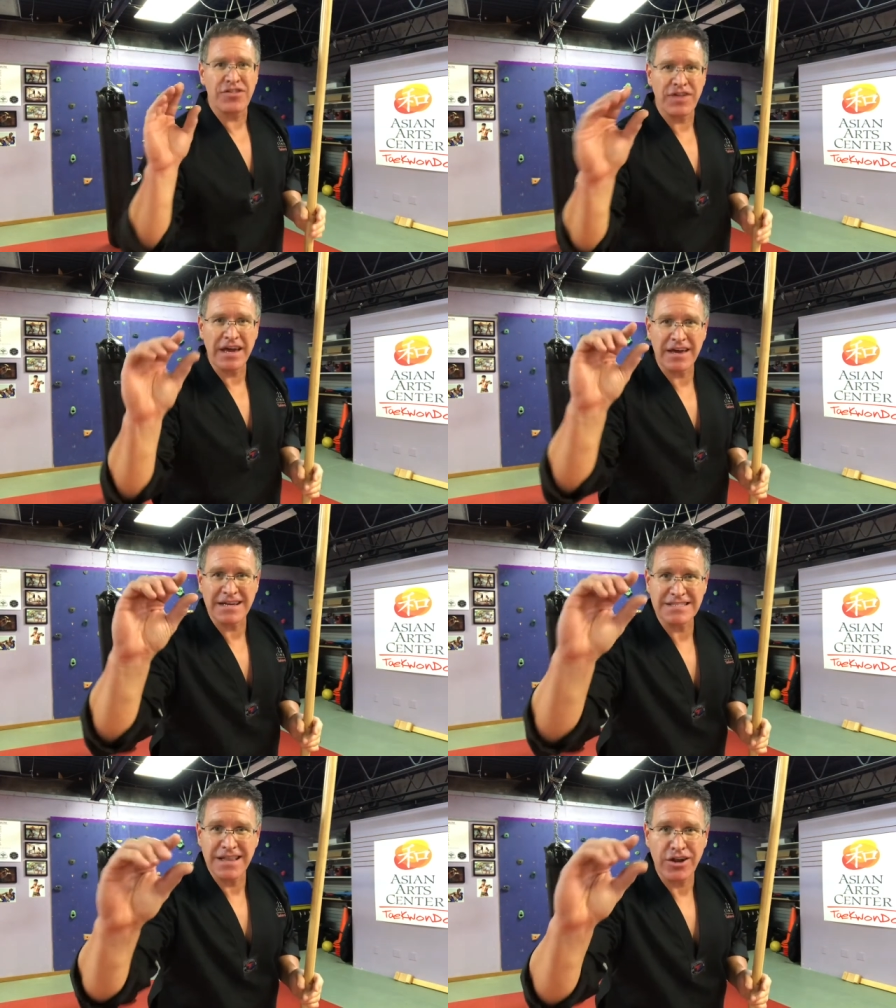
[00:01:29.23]
Think
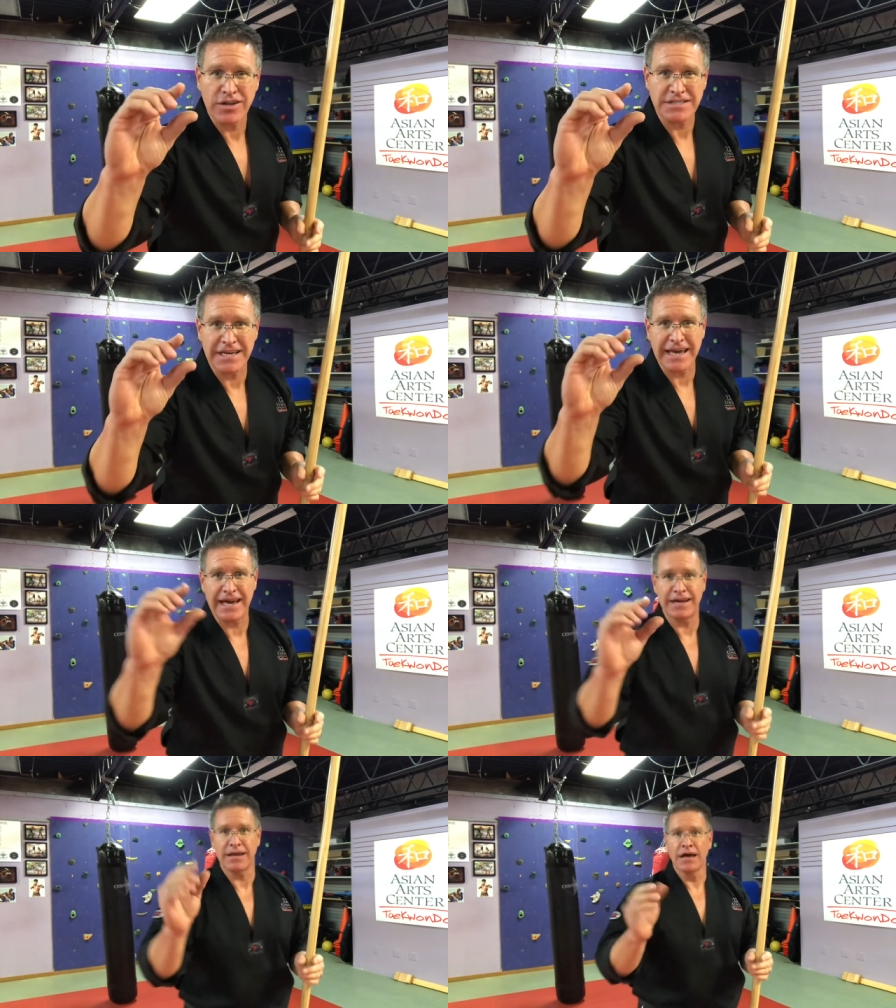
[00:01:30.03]
as little as you
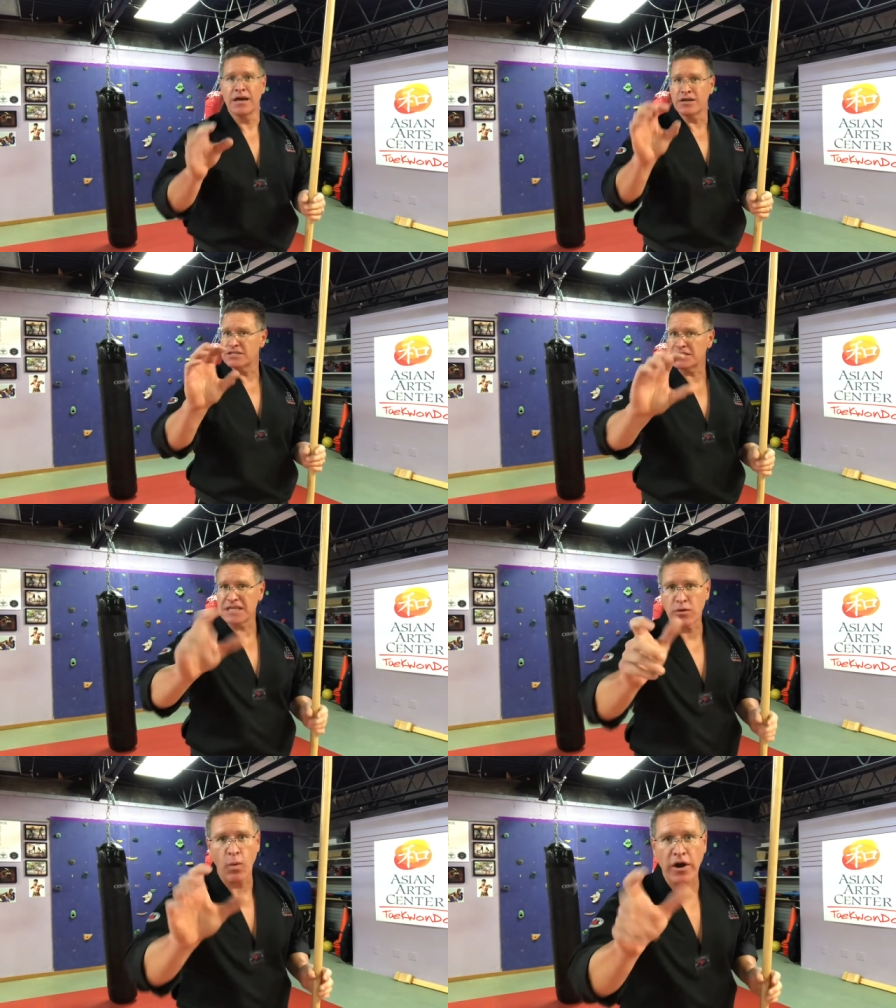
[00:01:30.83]
can. You just
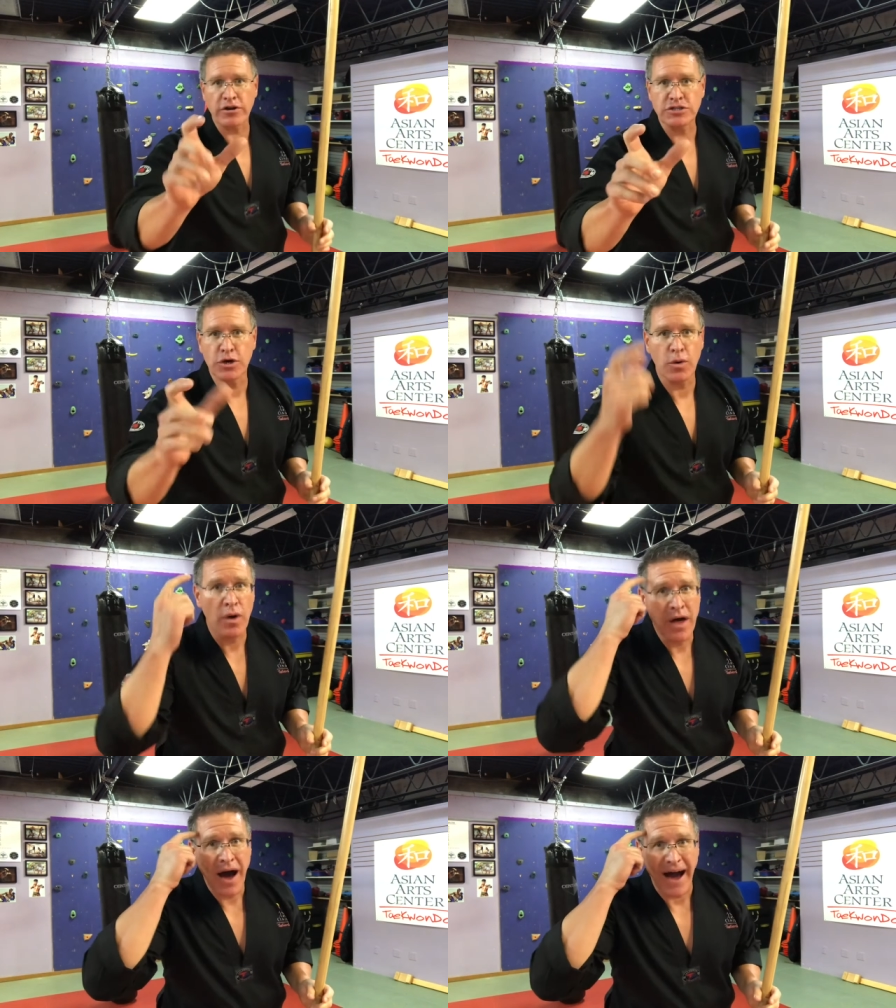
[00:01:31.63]
need one or
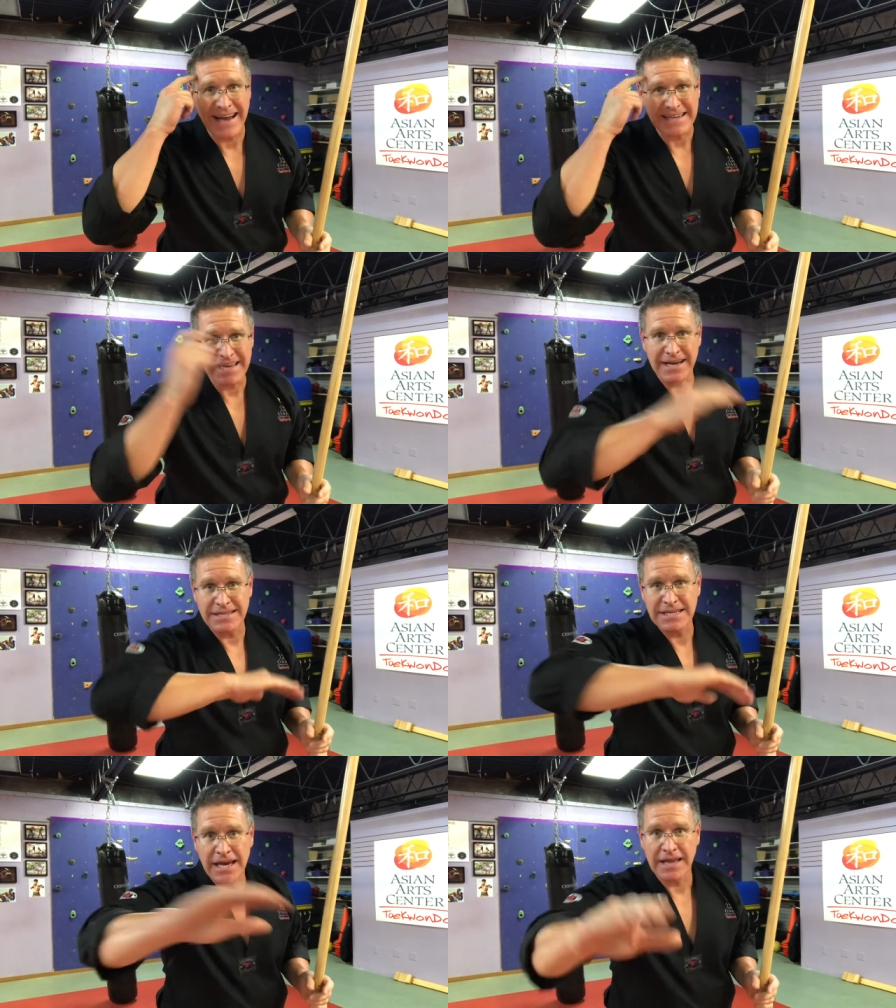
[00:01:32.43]
two
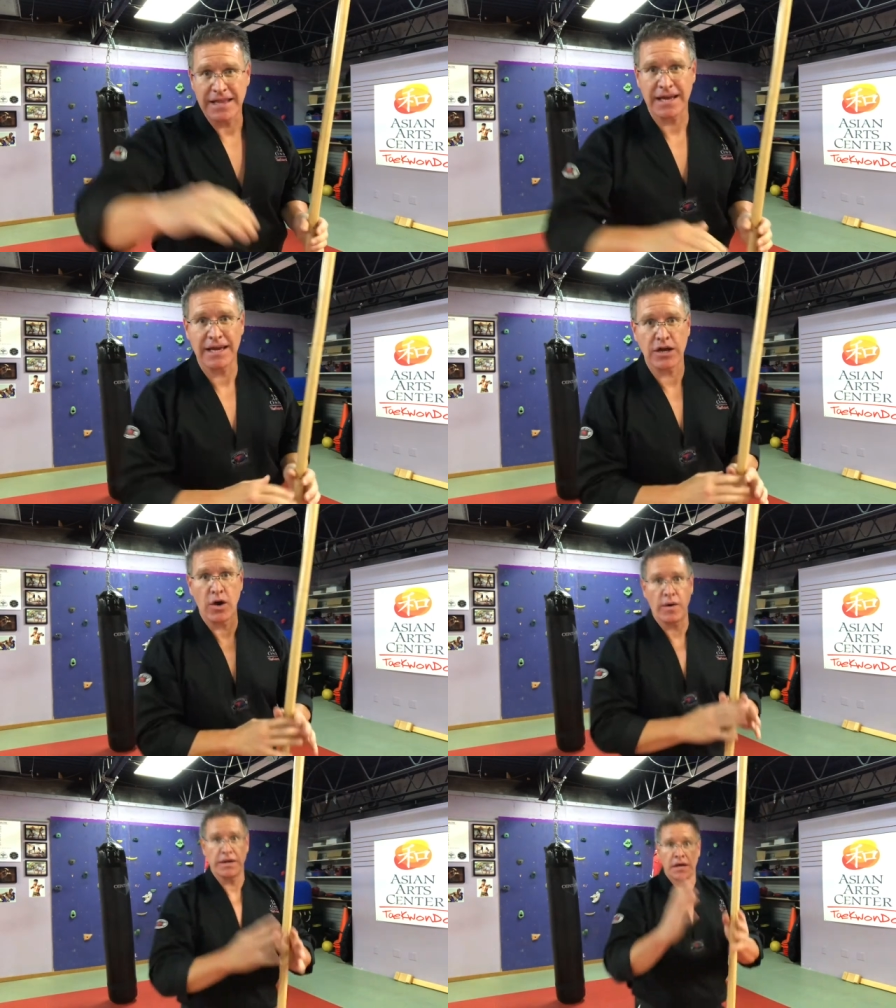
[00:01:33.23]
ideas and then get
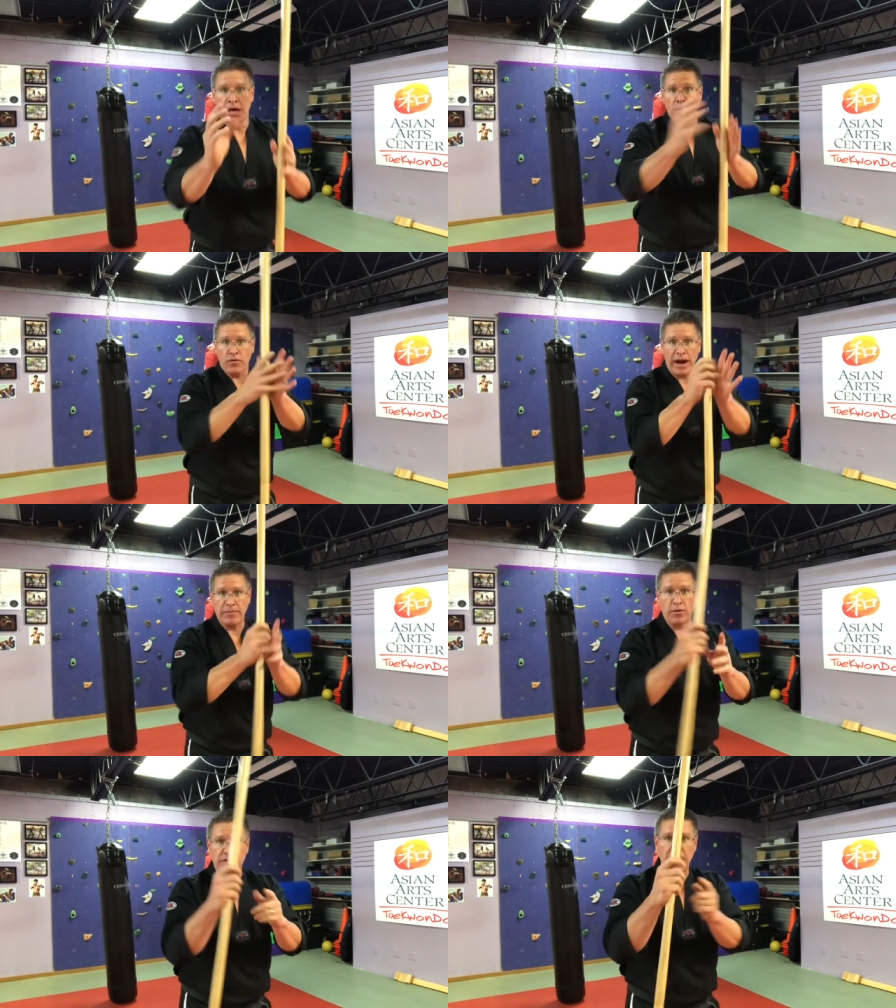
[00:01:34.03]
going.
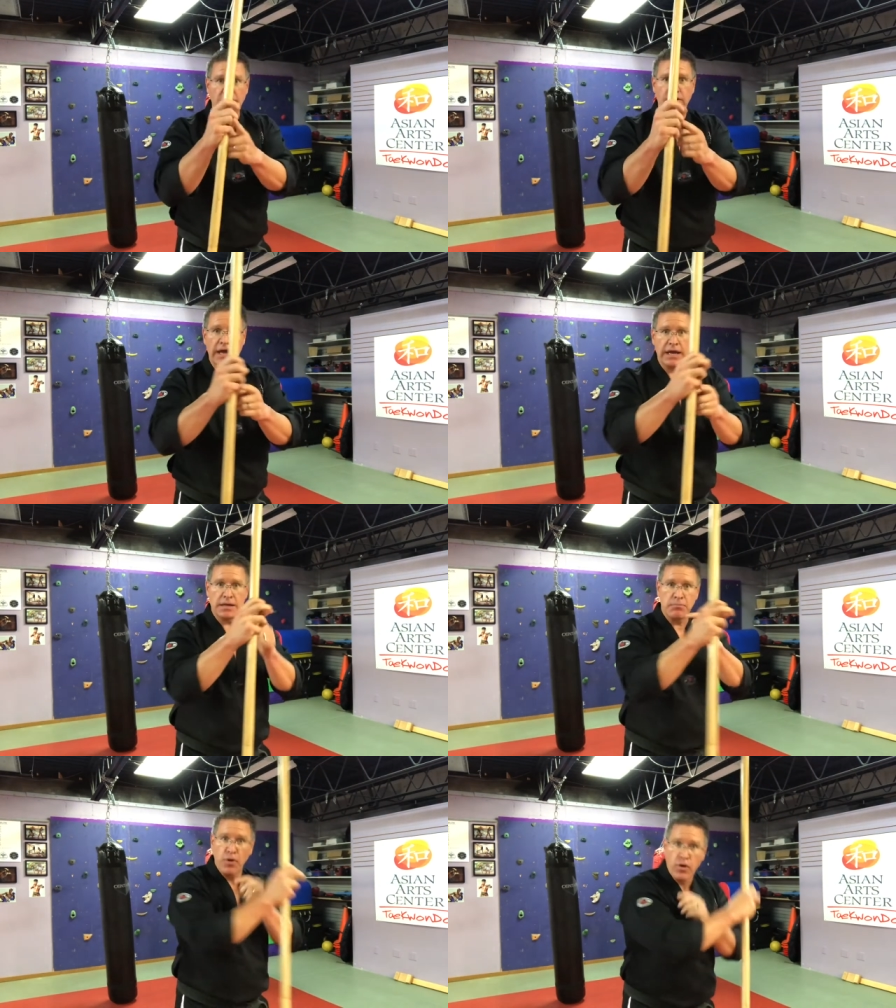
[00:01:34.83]
Grab it with the other
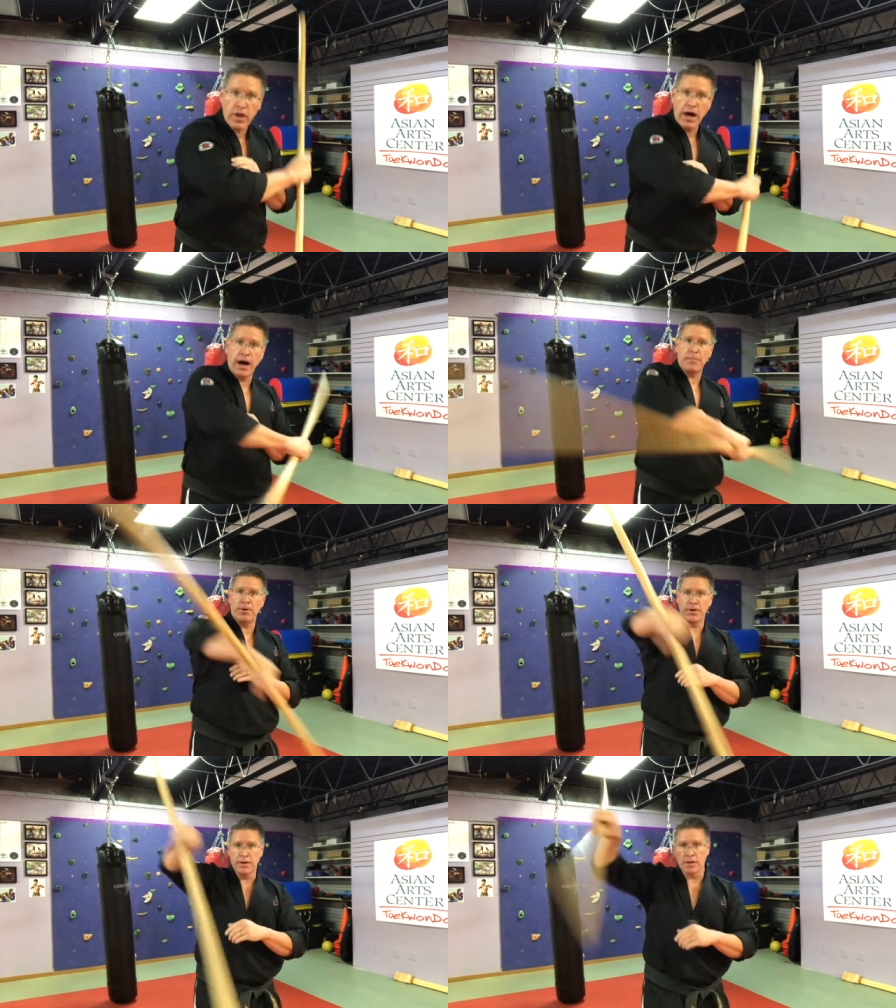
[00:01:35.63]
hand, pull
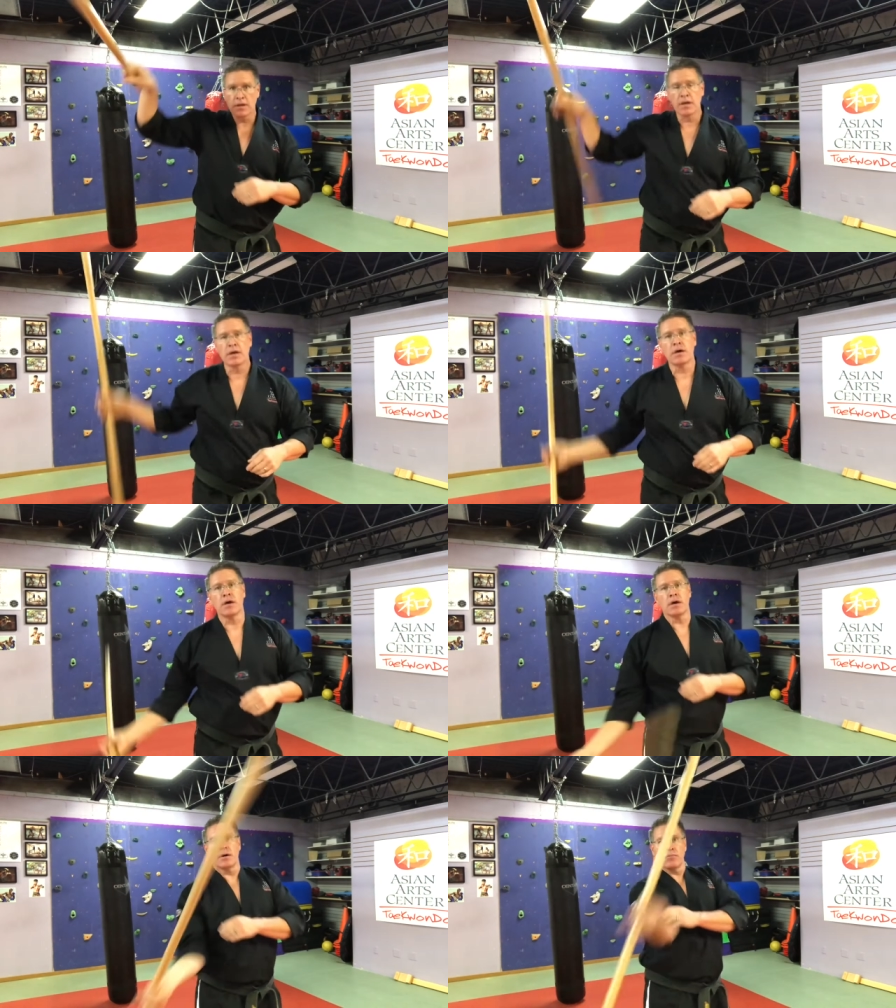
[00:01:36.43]
up,
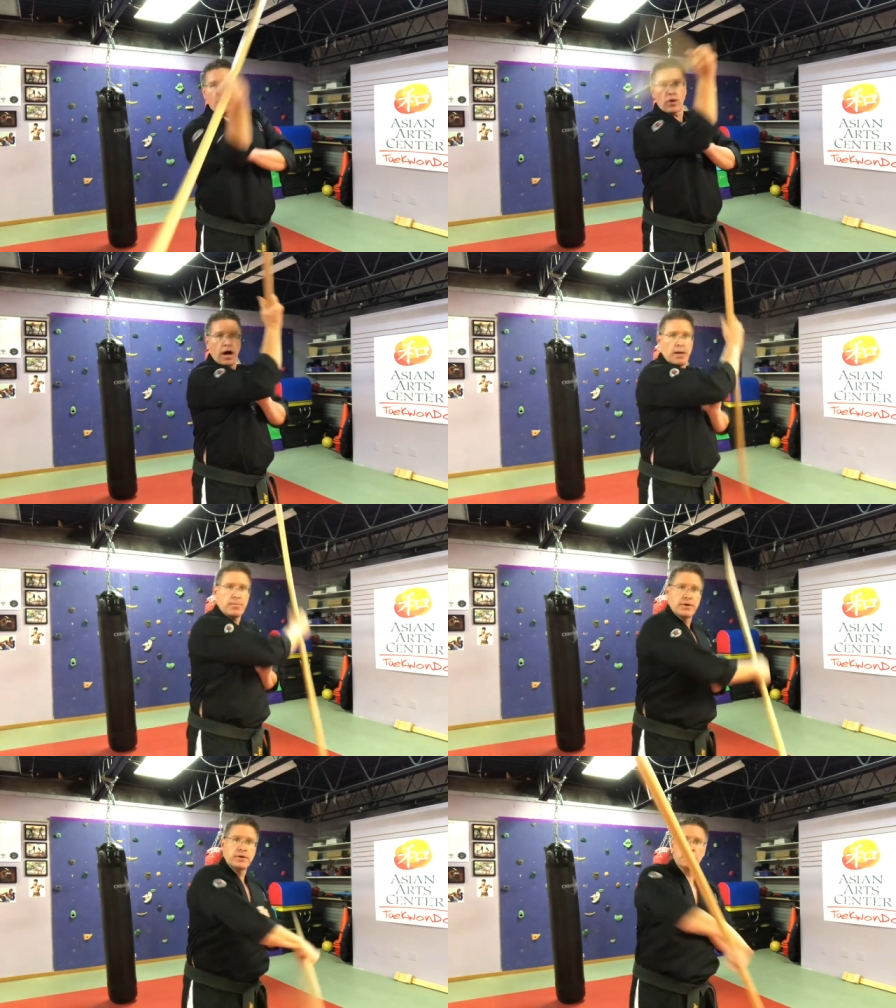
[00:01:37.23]
pull up.